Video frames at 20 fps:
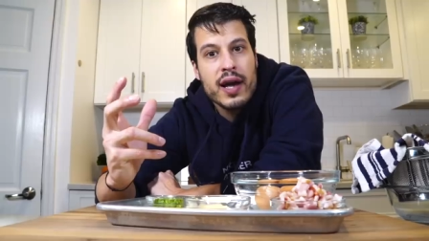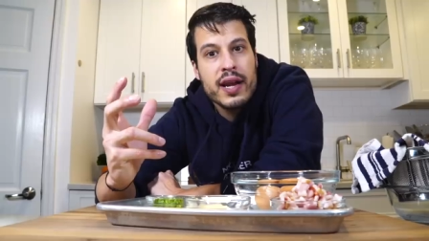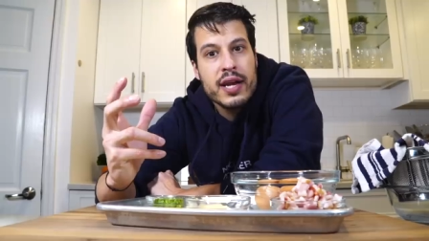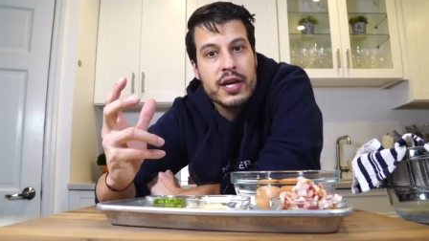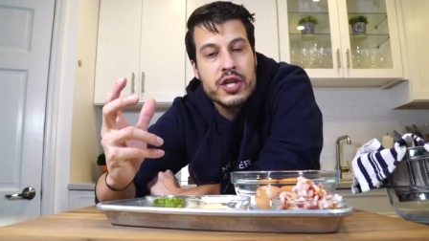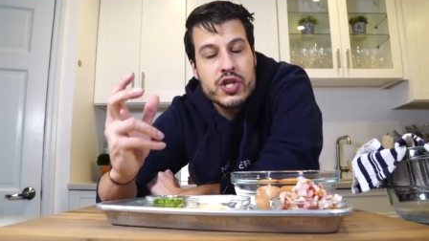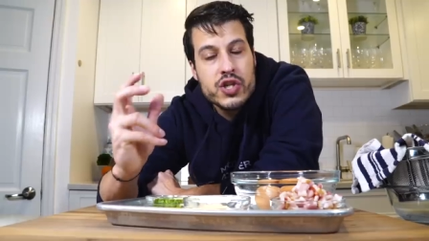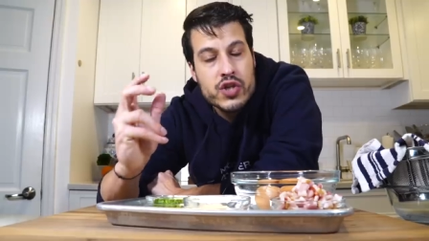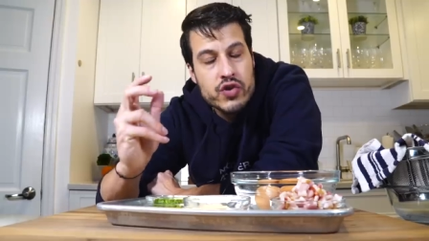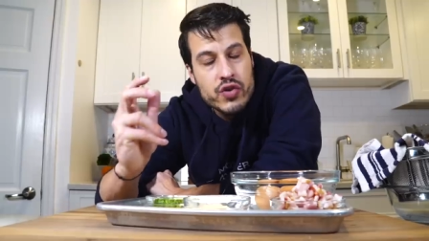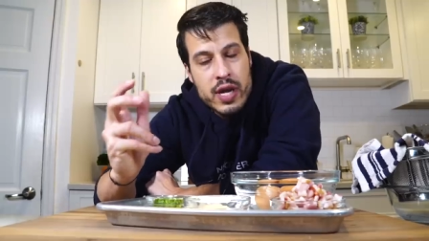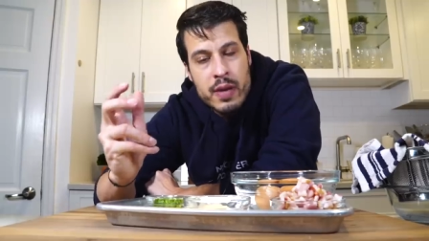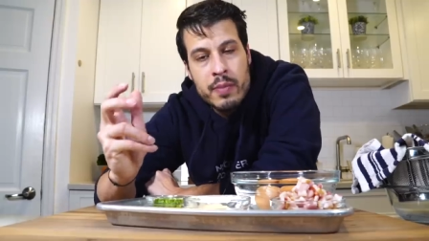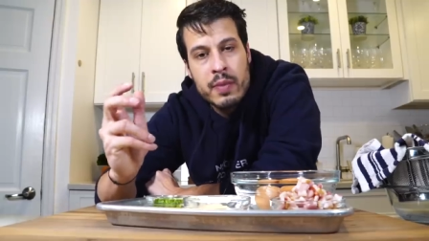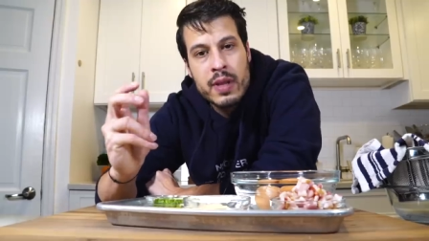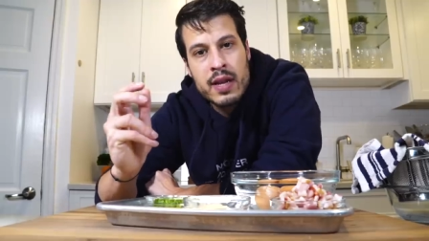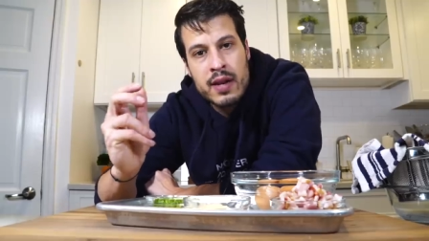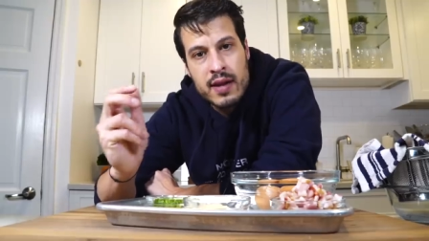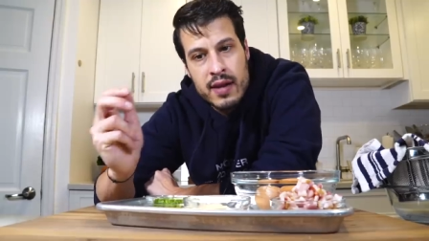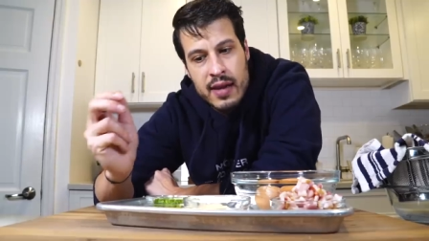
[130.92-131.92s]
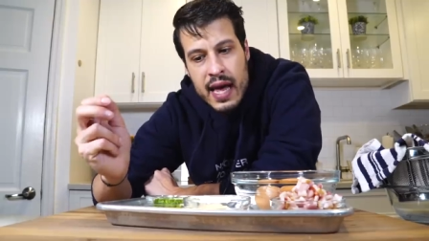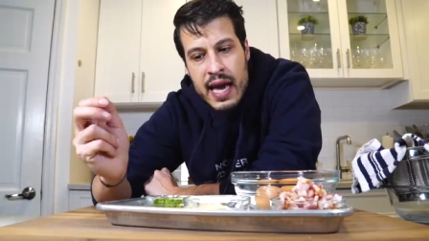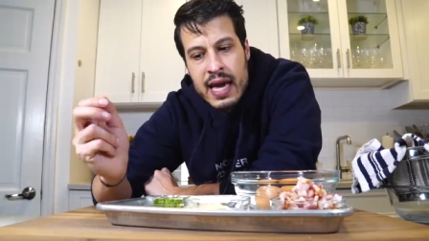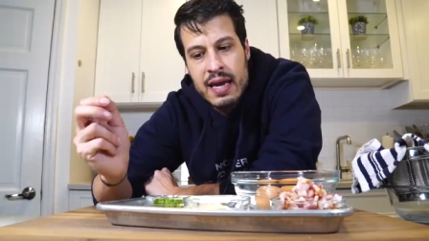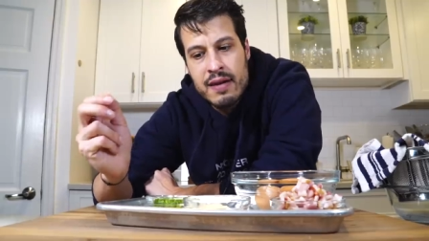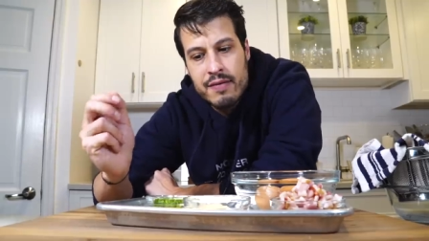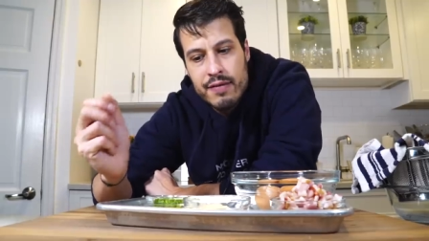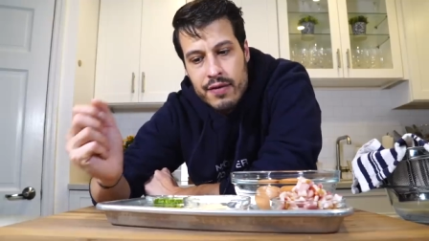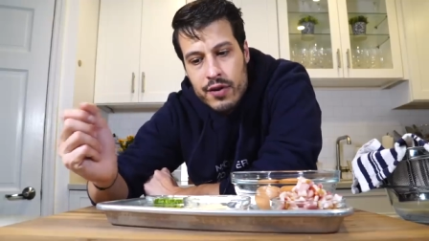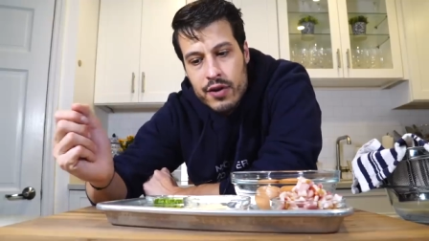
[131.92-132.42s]
an extremely
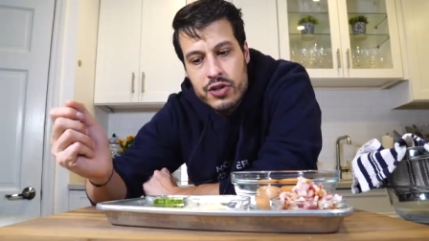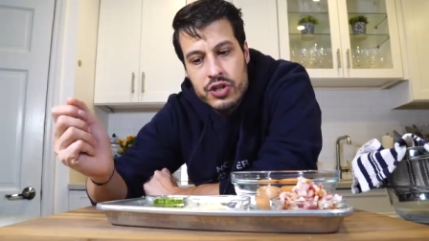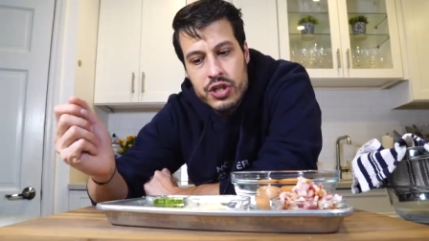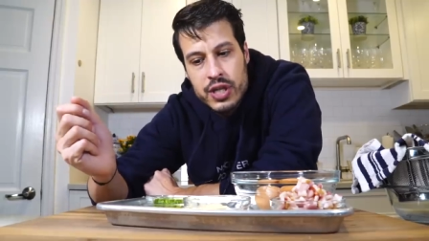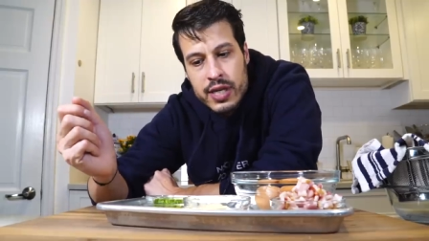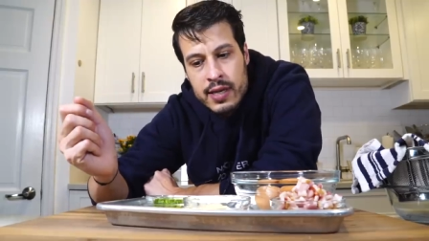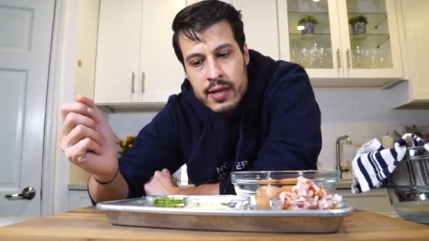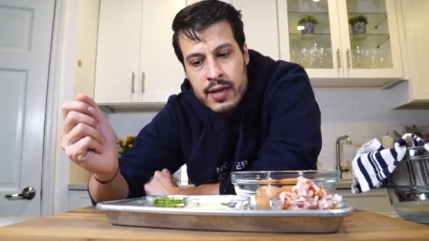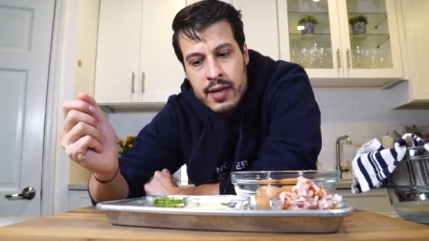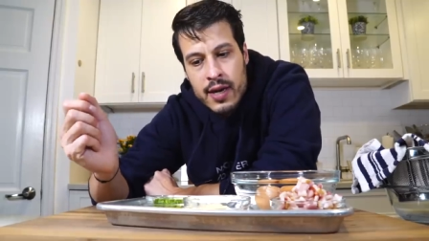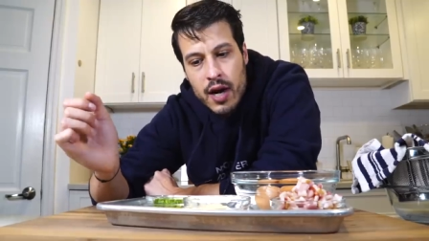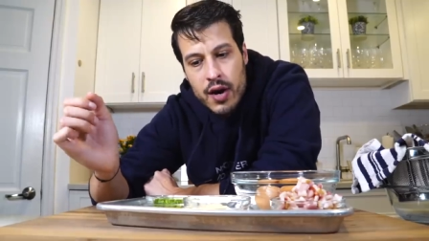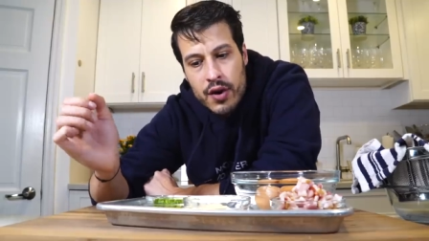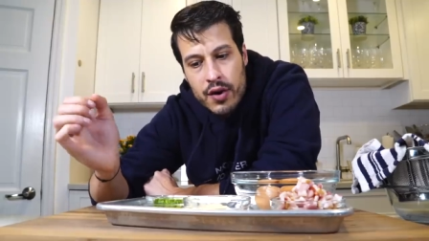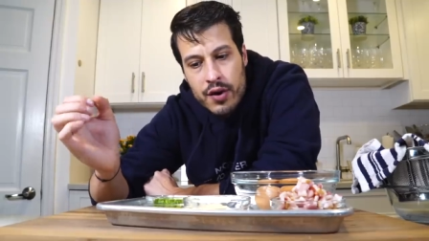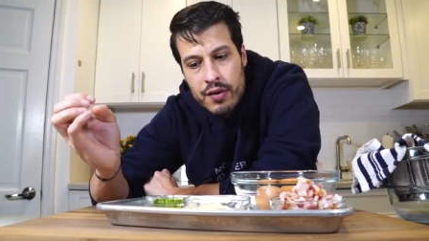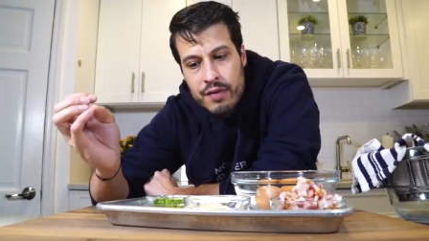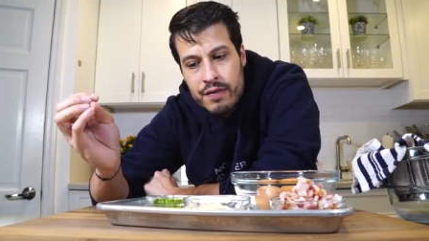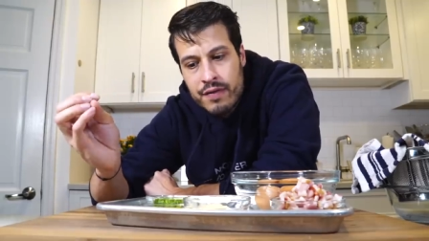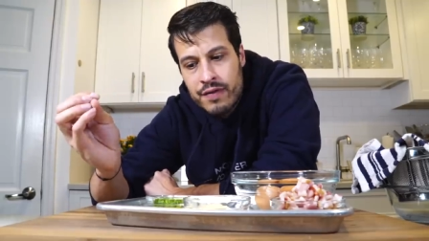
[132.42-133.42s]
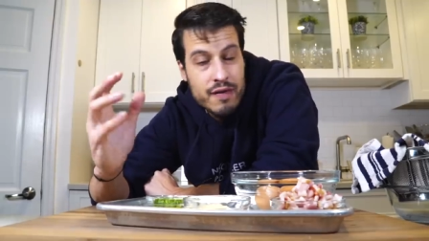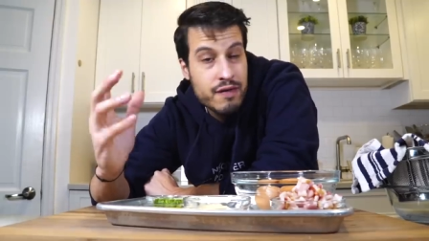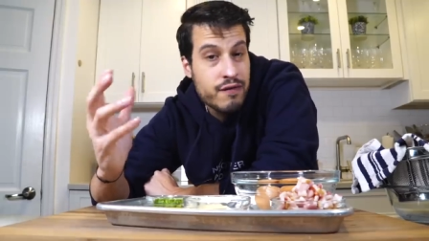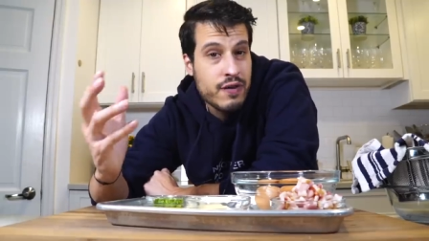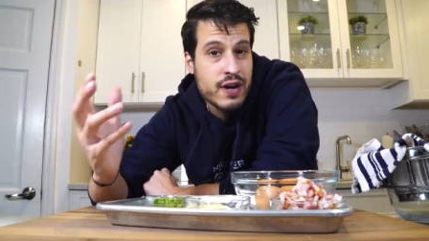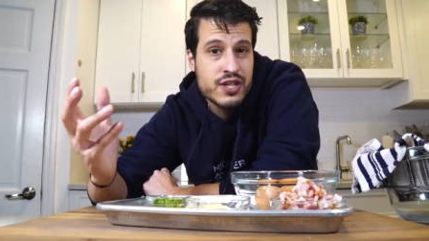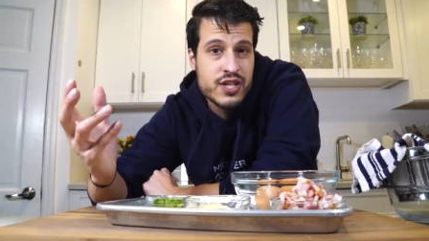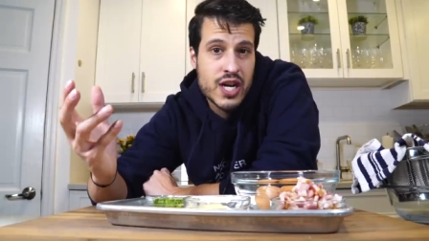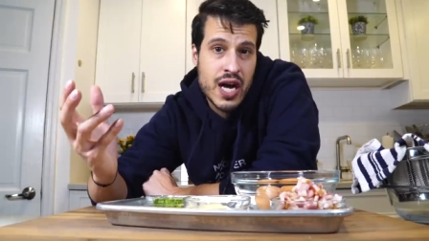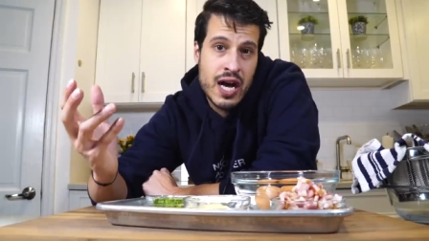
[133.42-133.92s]
light version of a
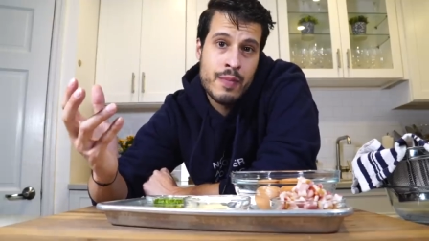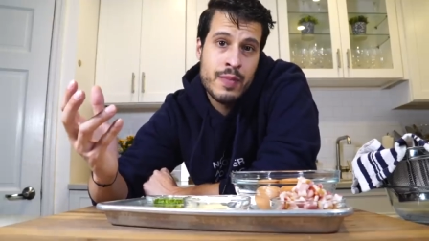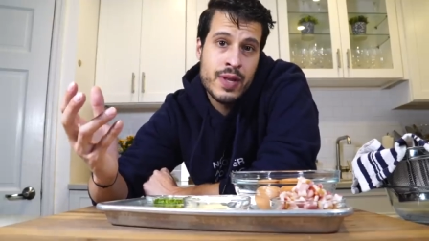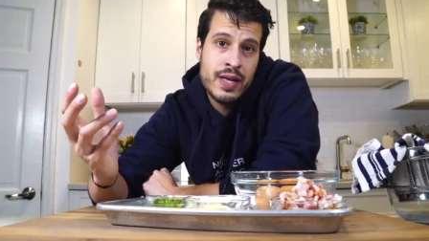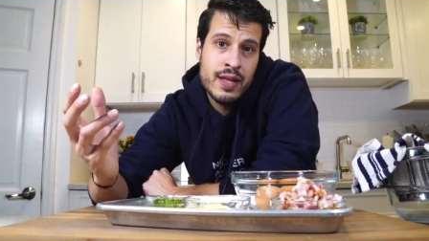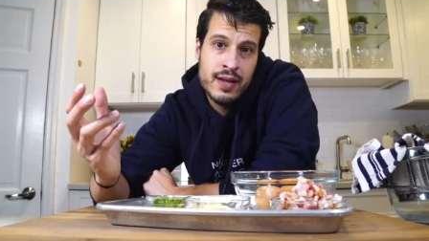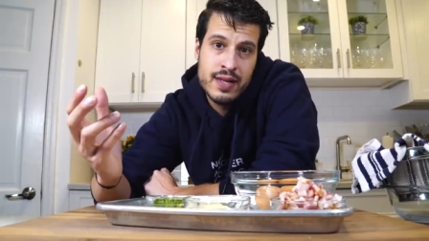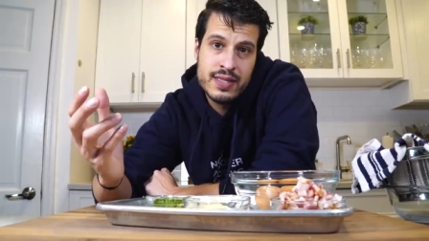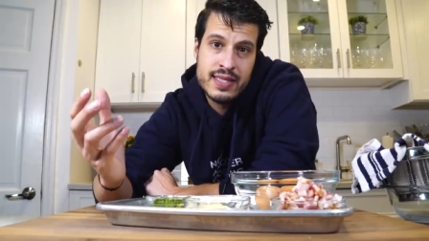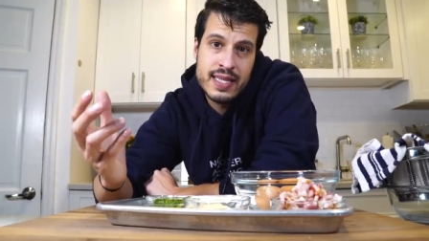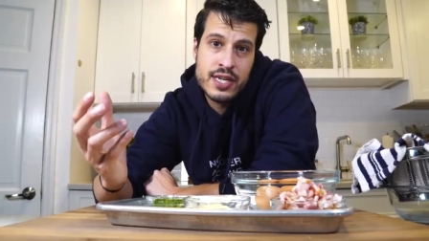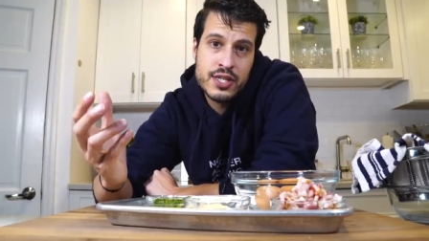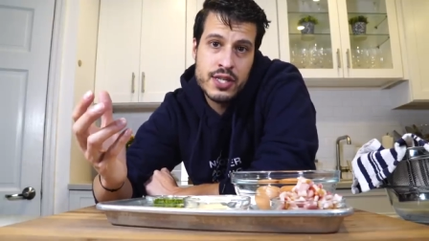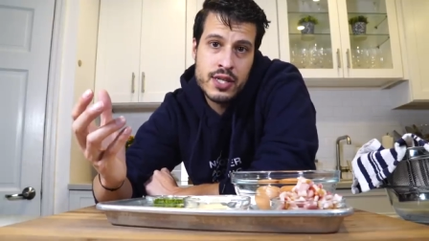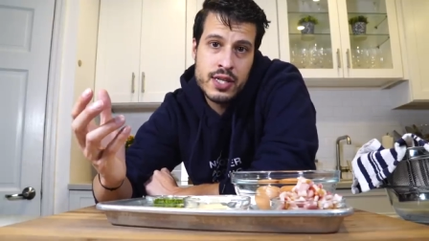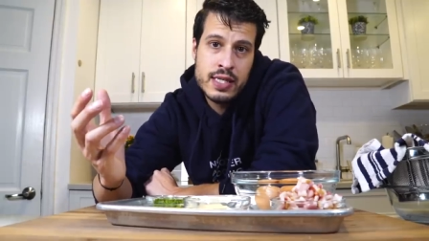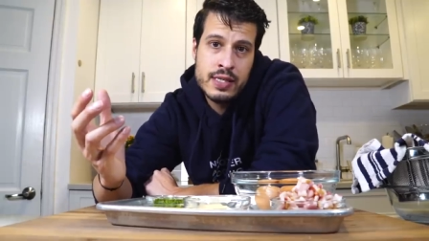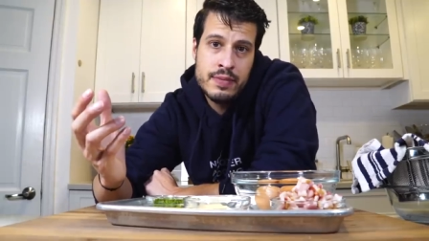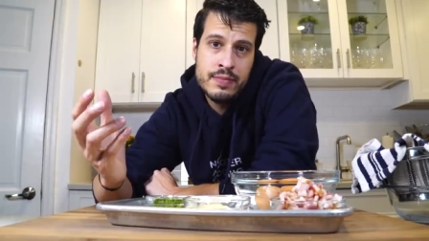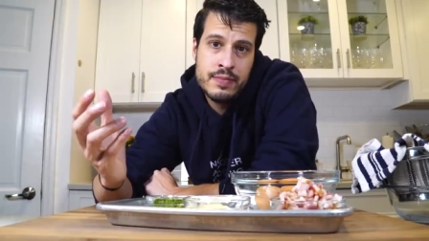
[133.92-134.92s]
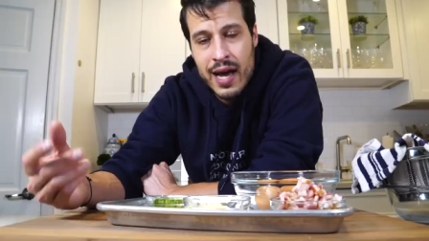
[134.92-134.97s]
French omelet, essentially.